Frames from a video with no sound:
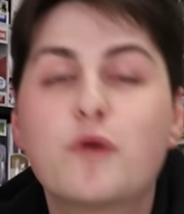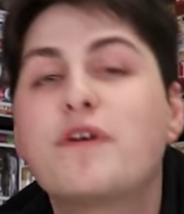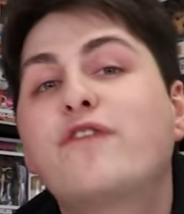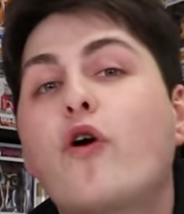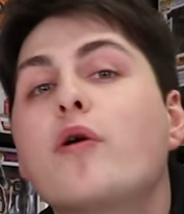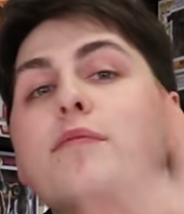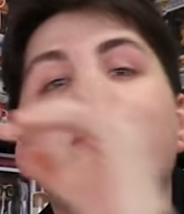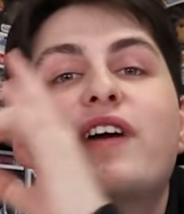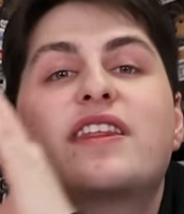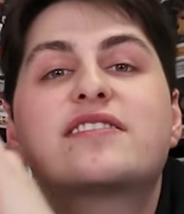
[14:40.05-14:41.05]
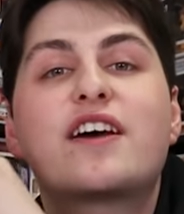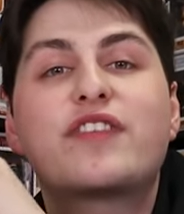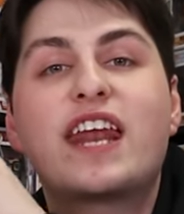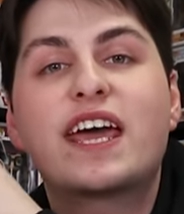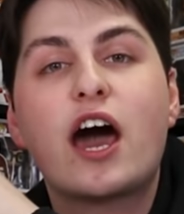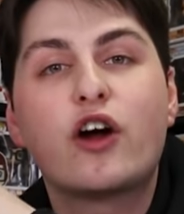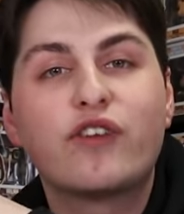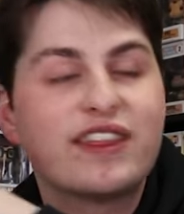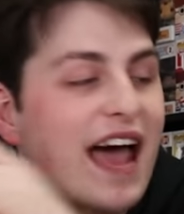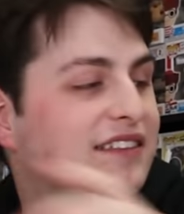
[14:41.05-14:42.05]
So before we move on to the stuff that I got
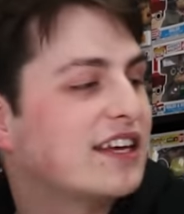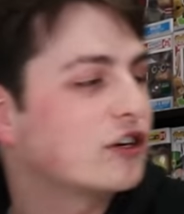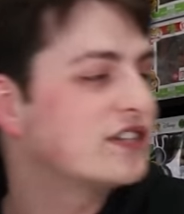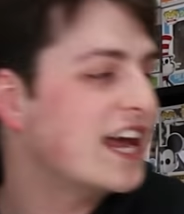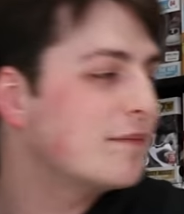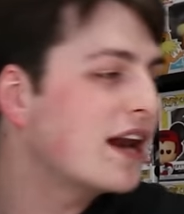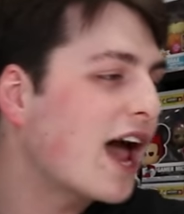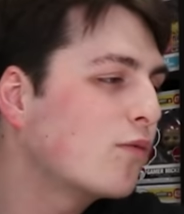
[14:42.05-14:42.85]
over at That's Entertainment,